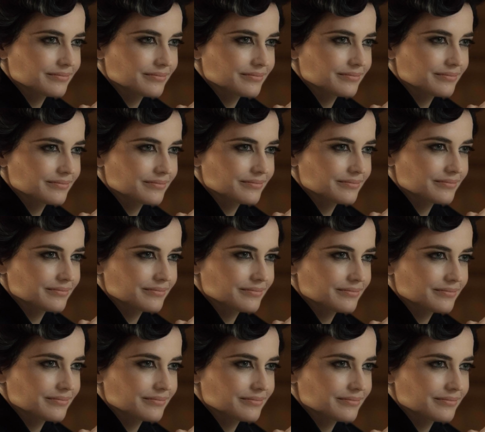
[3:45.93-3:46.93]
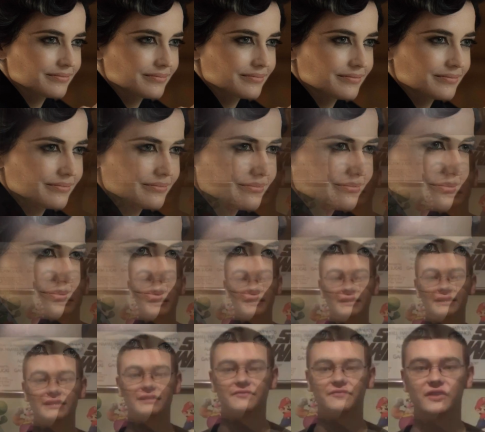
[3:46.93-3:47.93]
She was really good
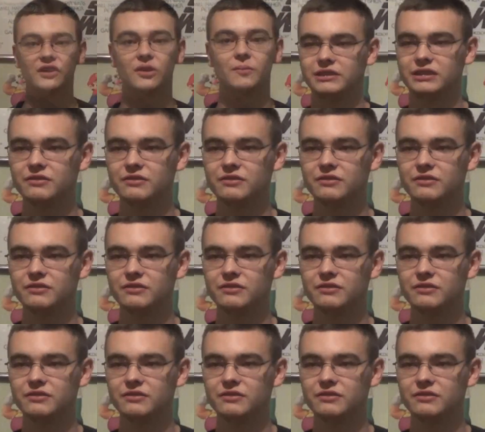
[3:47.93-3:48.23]
in this film.